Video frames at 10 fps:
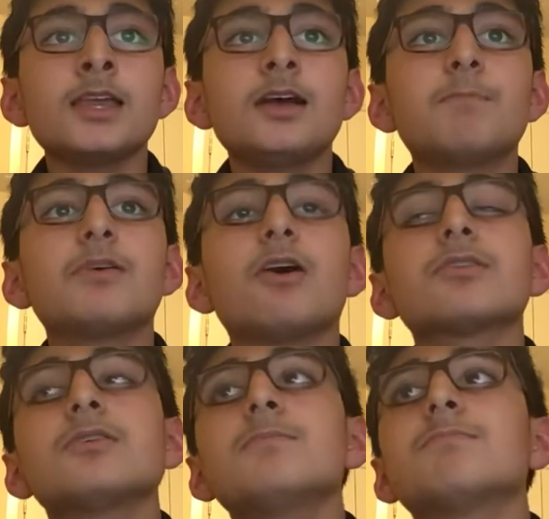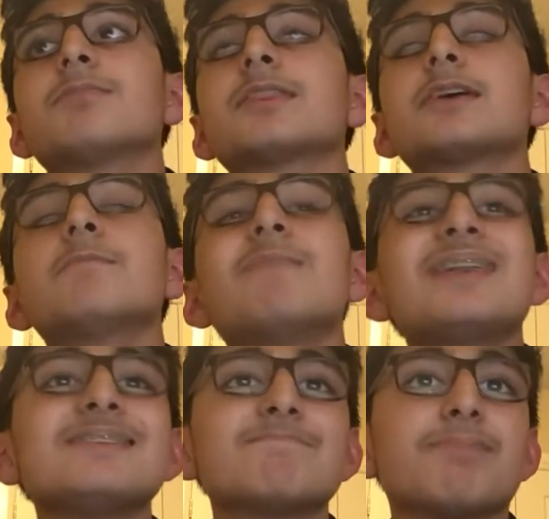but there are
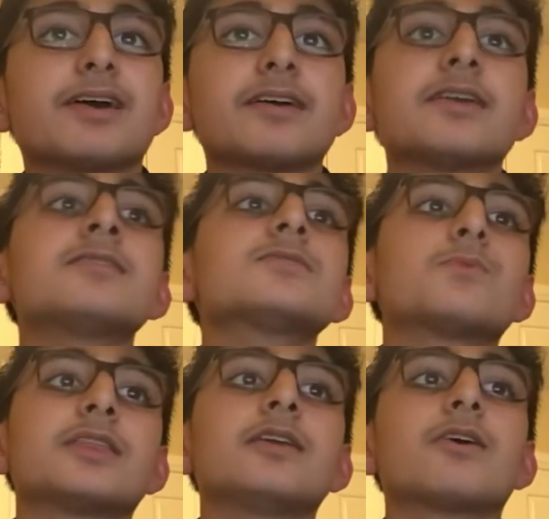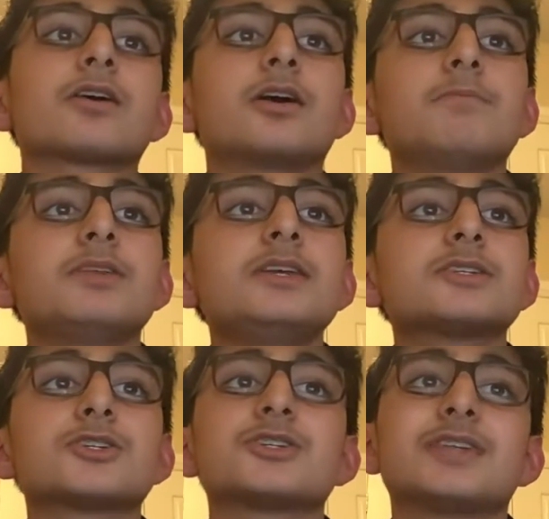many barriers within our company,
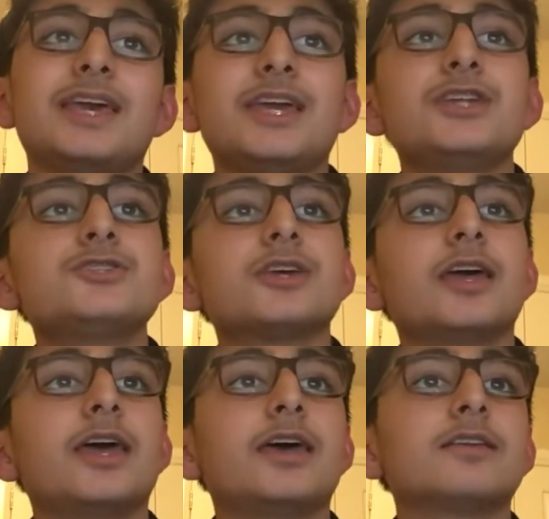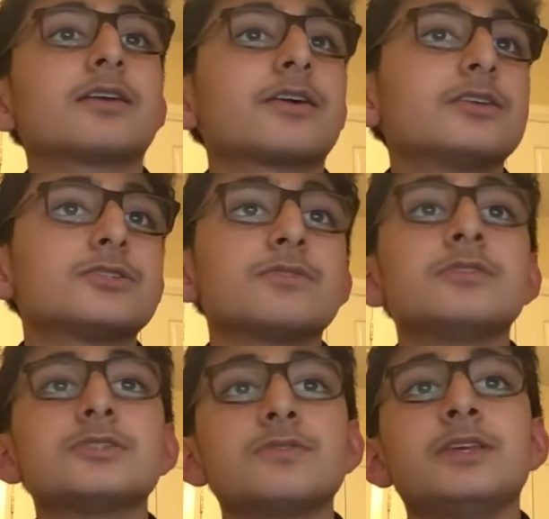such as age and current
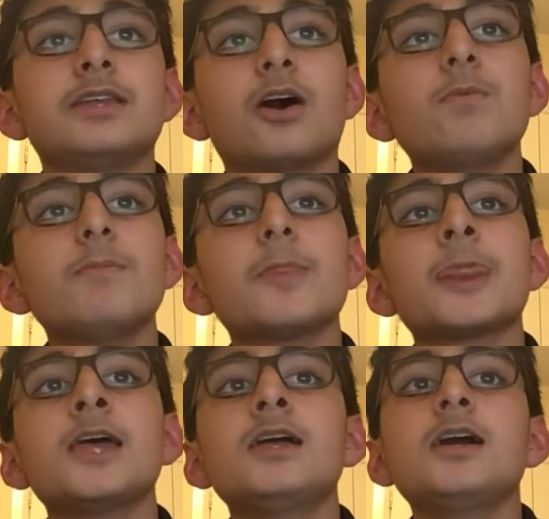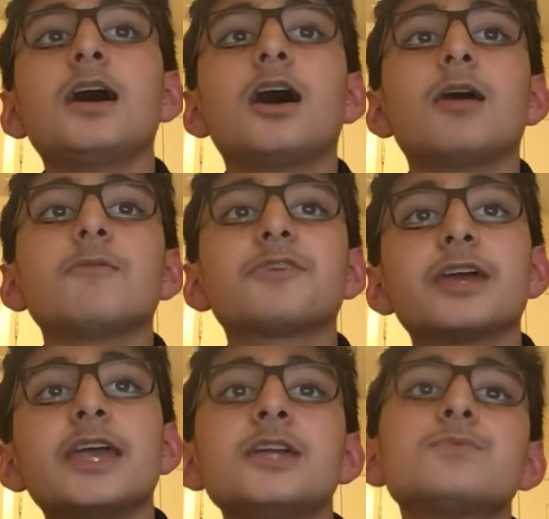students who need help. For
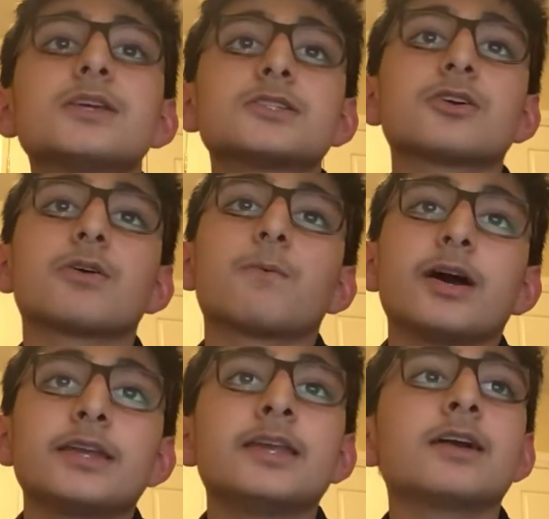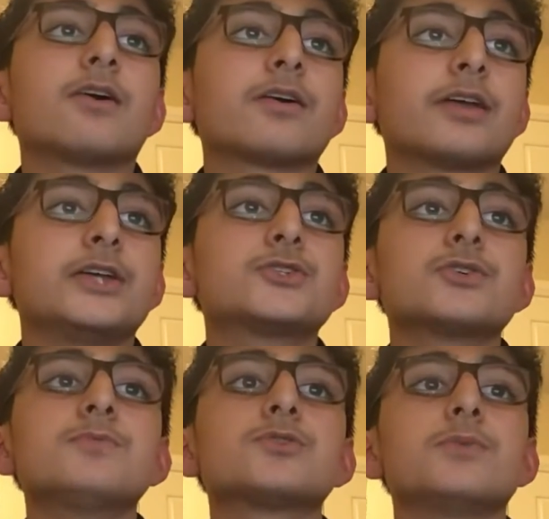age, we can start widening our age
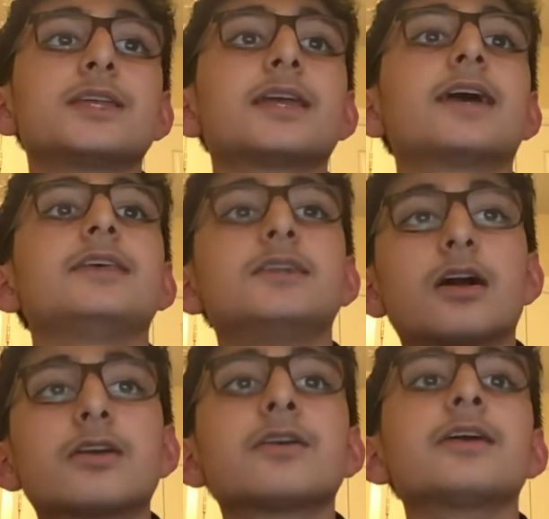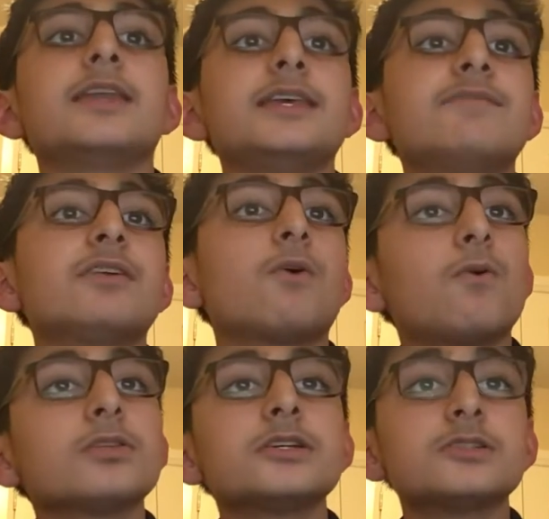group so we can get younger and even
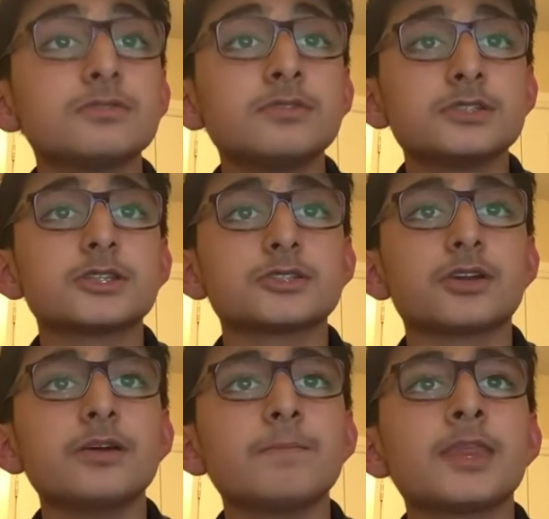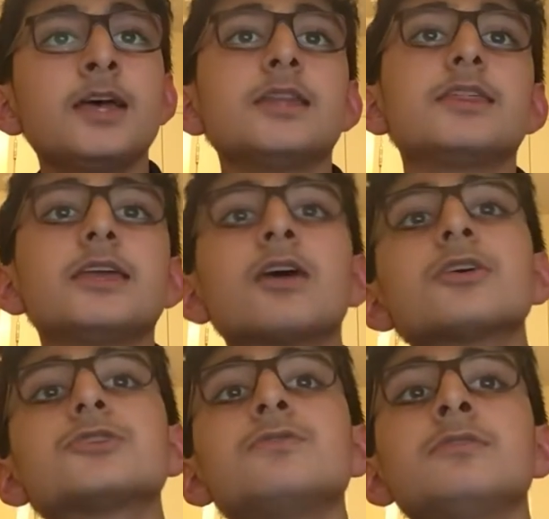older students to start. The younger
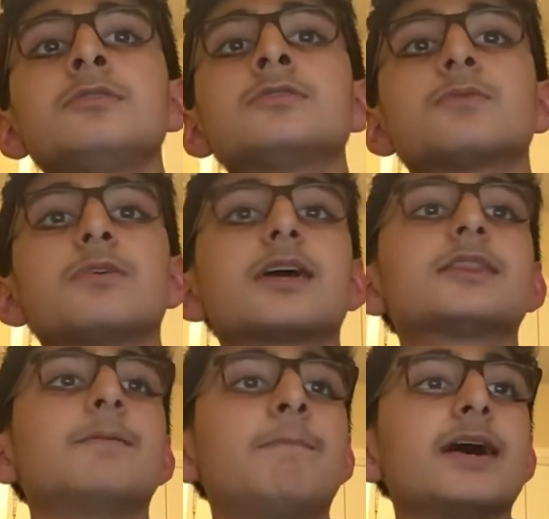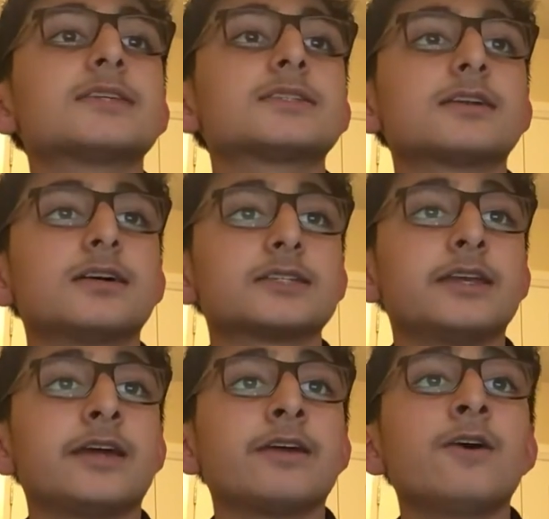students will get the best
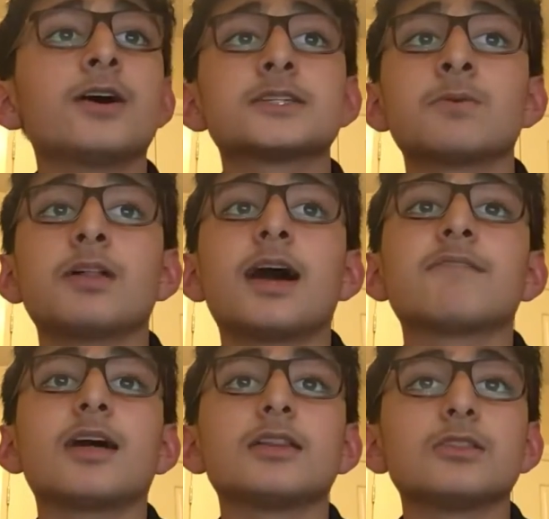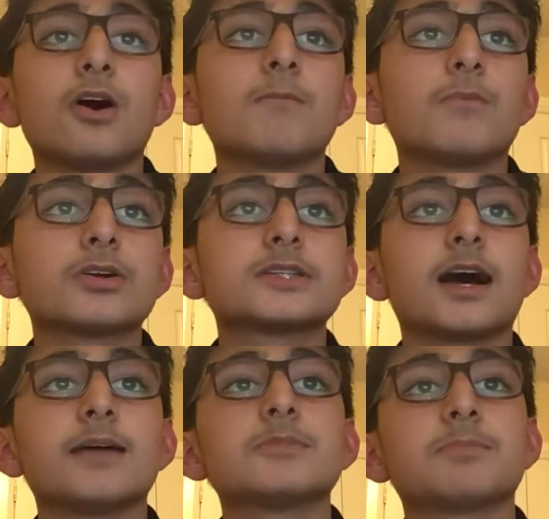scenario as they will have a lot more
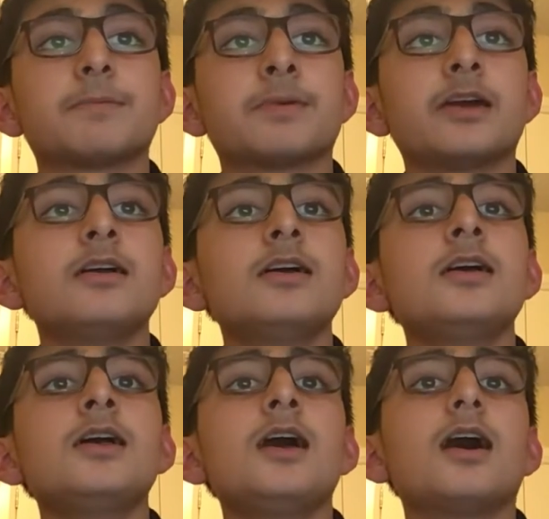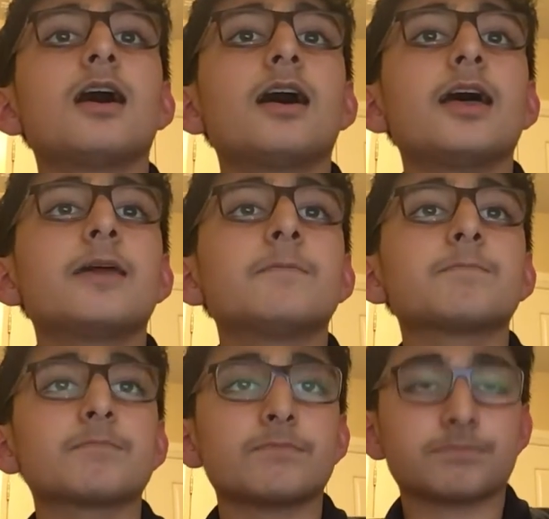time to prepare, and
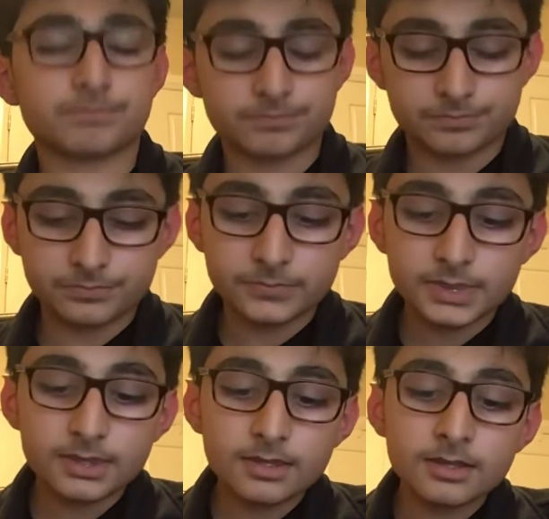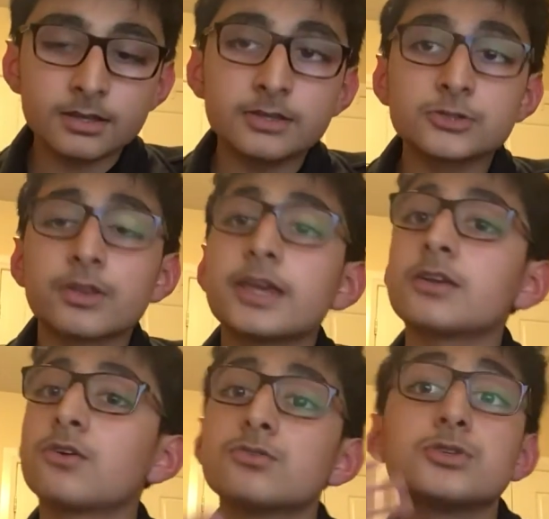so they
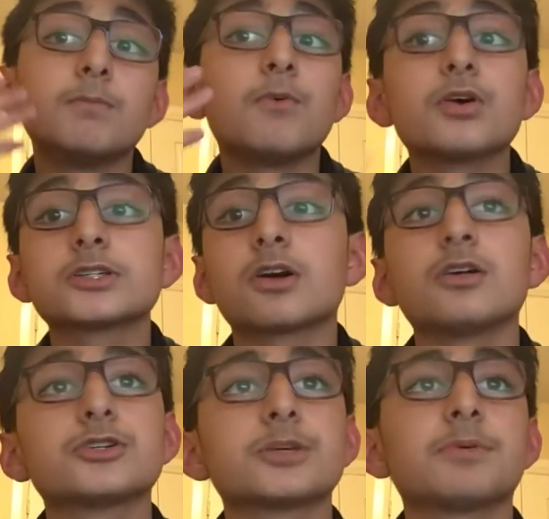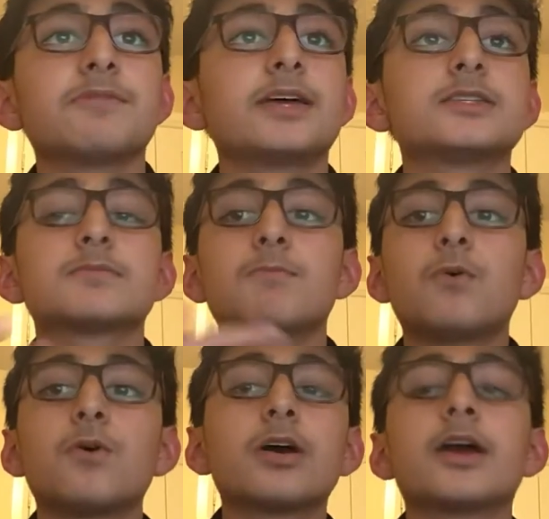can go to more scholarship events,
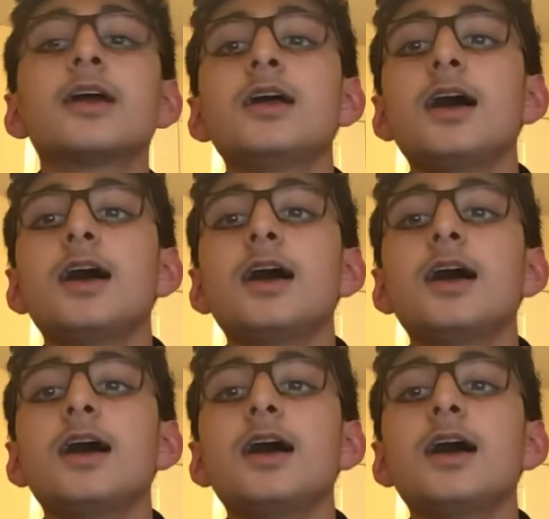more